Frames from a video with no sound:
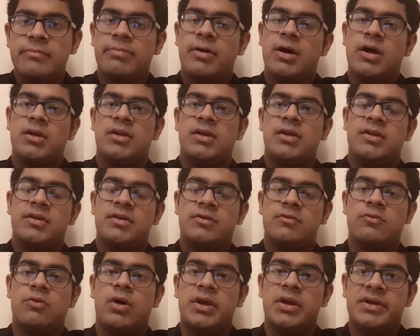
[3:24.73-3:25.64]
part
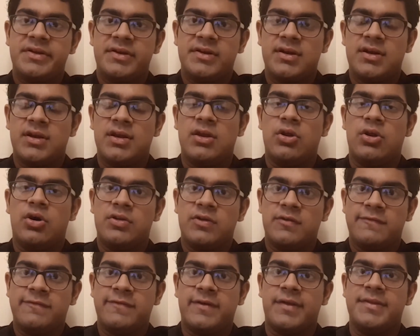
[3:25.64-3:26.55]
in quite a lot
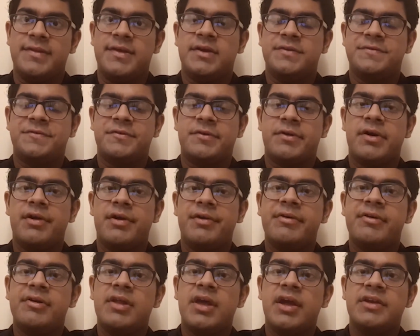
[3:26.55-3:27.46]
of other
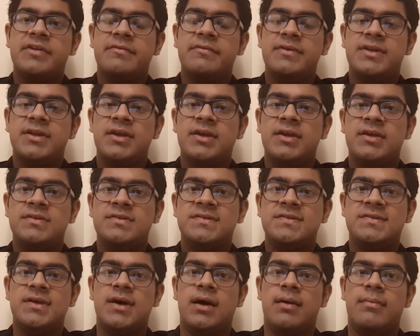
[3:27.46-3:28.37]
extracurricular
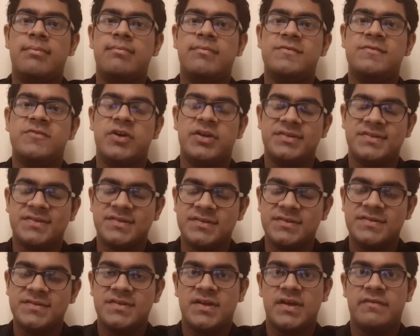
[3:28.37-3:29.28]
activities. For
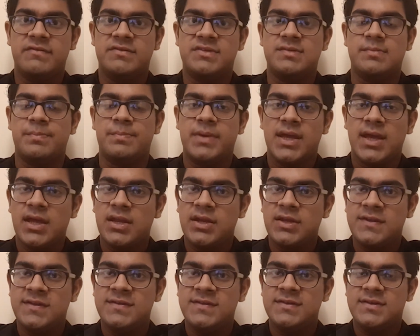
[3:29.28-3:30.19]
instance, I was a
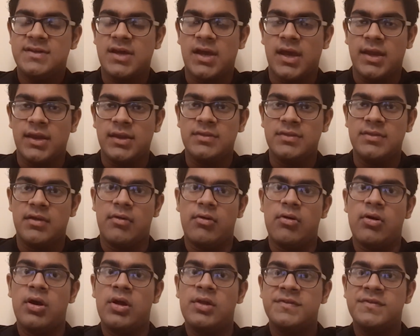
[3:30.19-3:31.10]
pianist. I did the
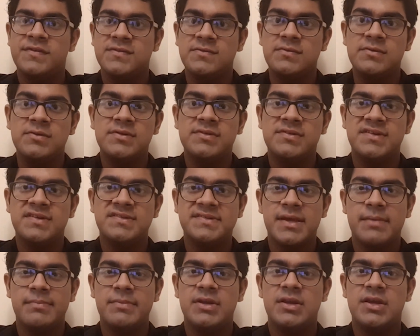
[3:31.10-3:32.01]
Royal Schools
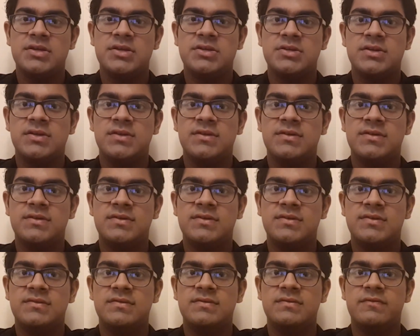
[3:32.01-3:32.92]

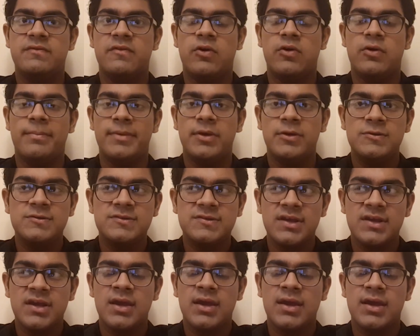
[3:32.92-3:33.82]
examinations for
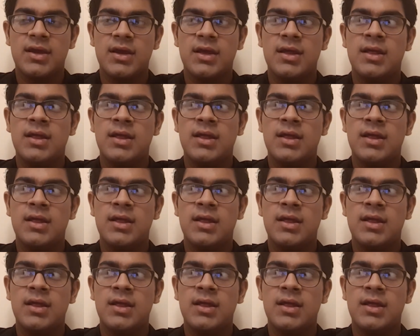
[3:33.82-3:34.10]
music.